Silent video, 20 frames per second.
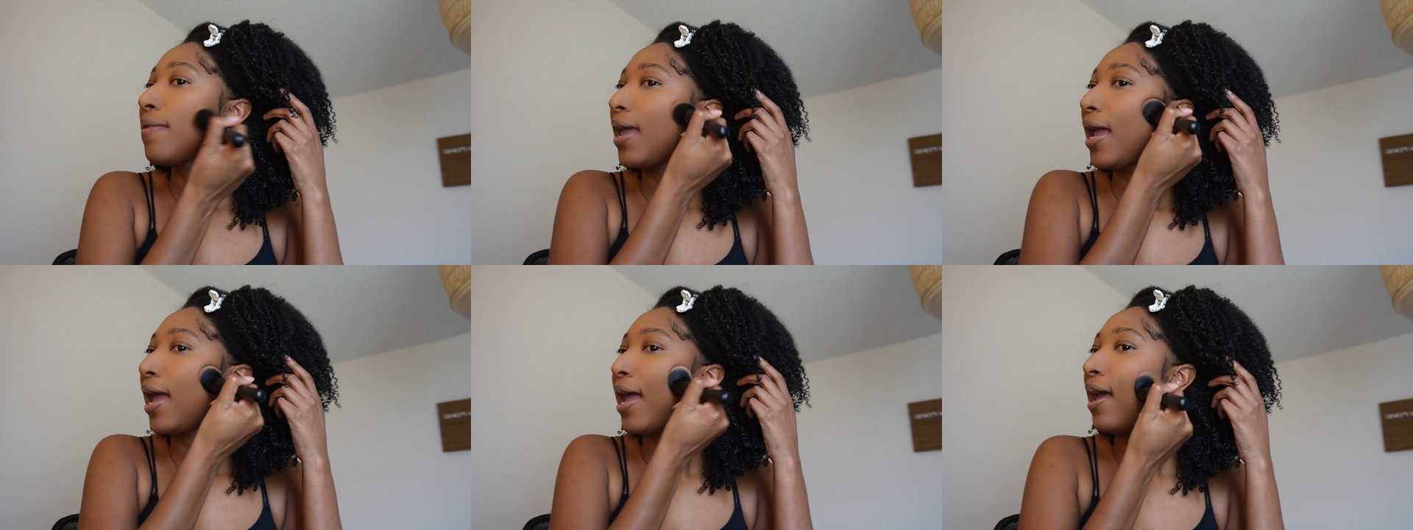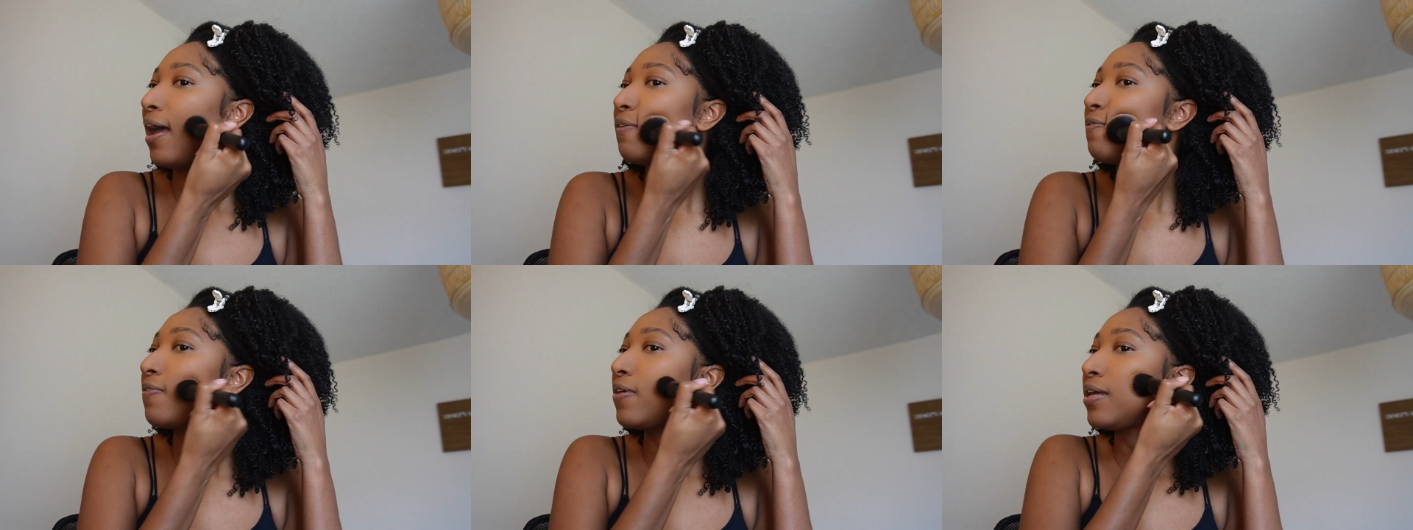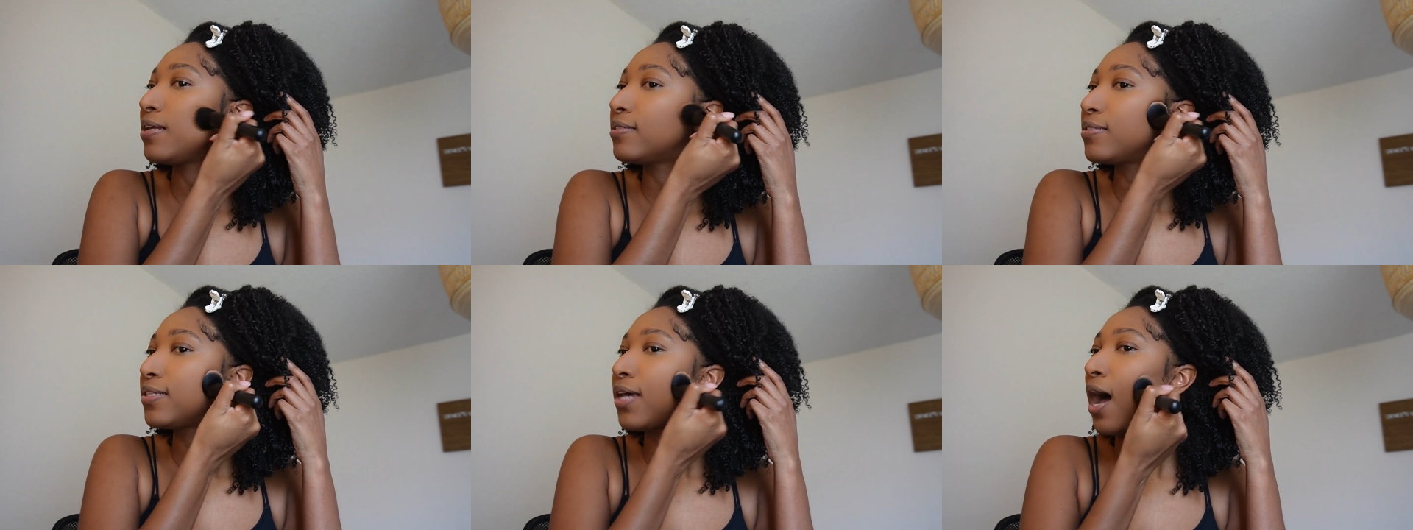
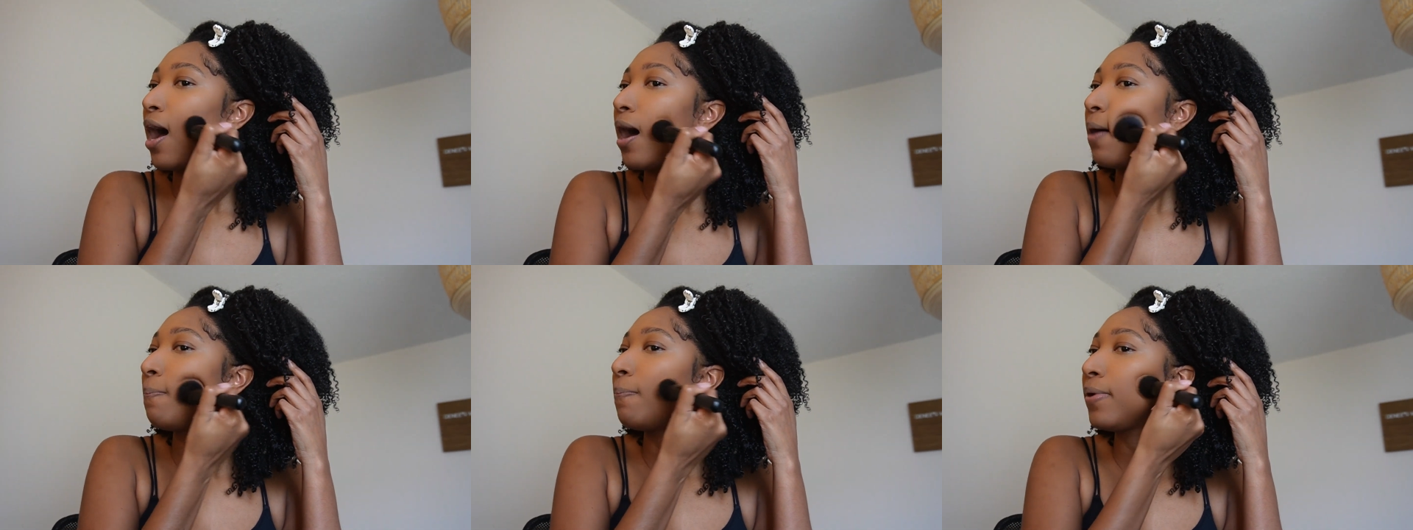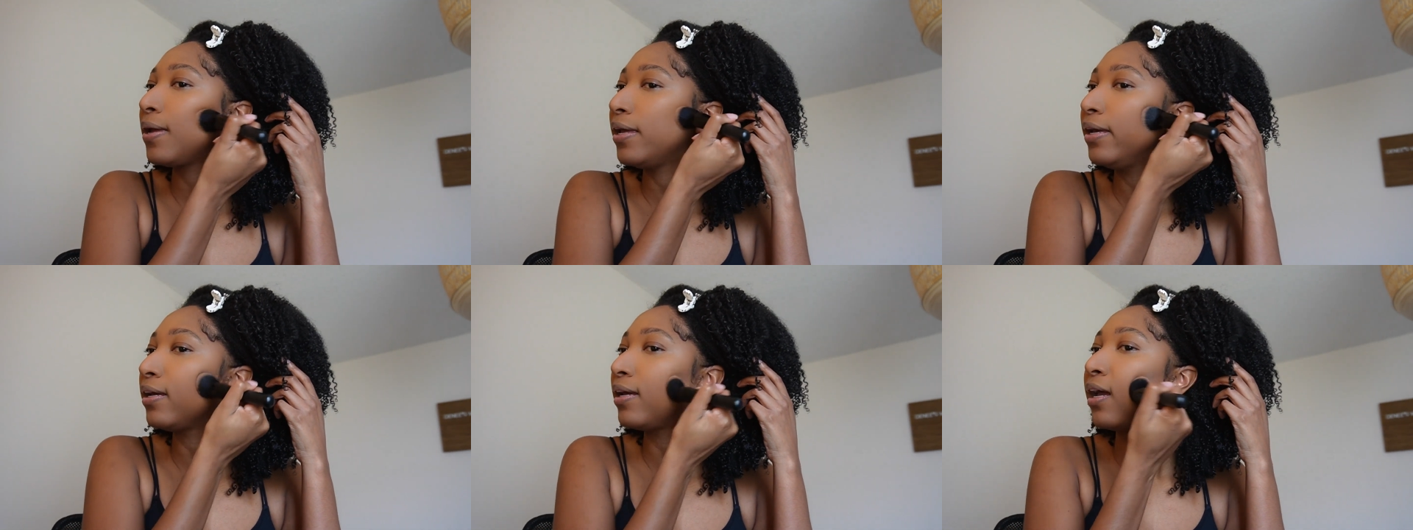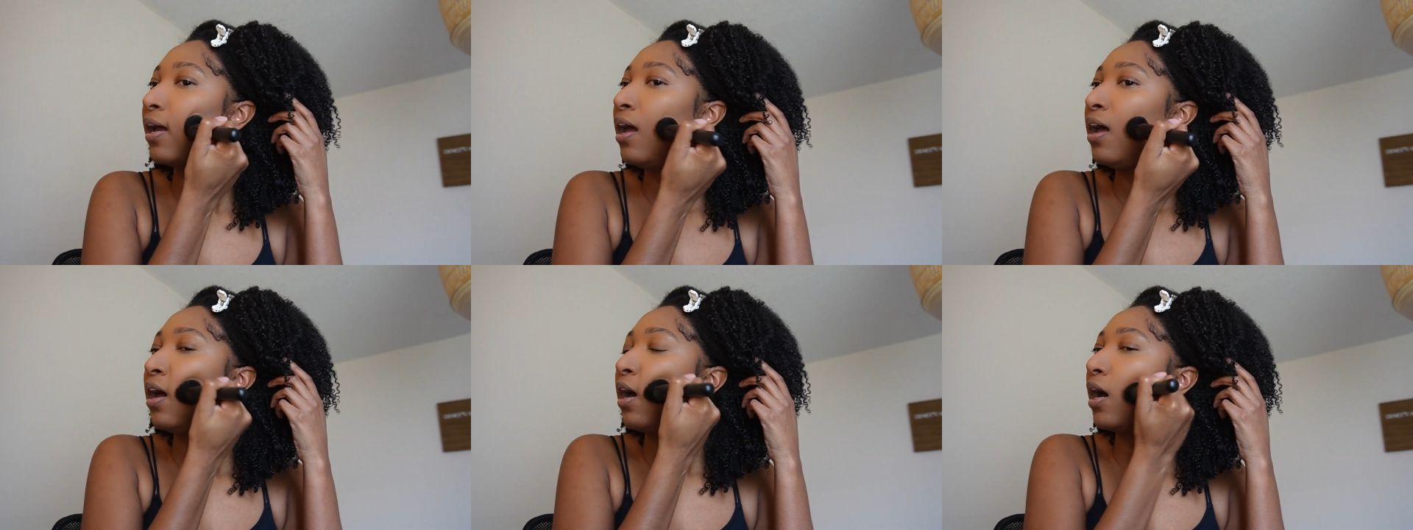heavy
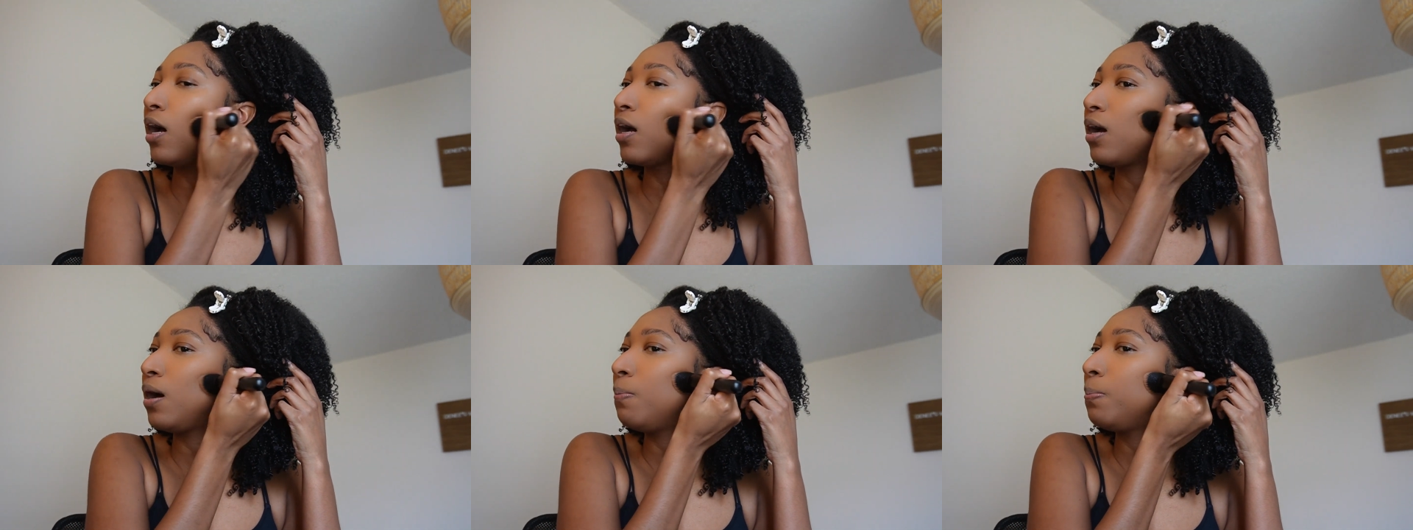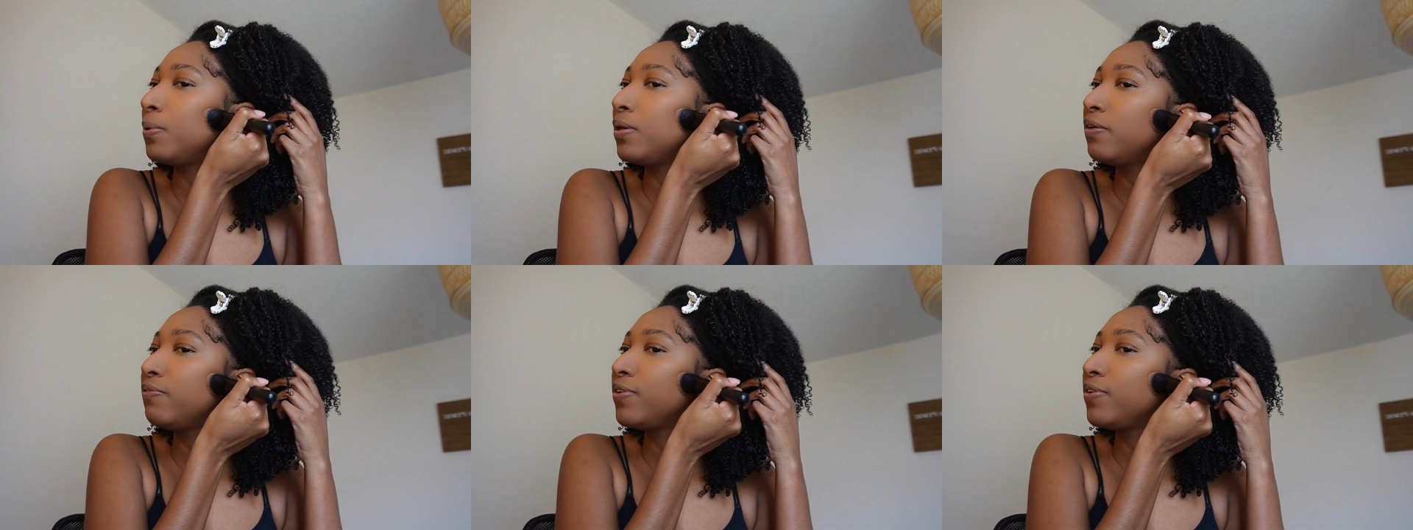topic a couple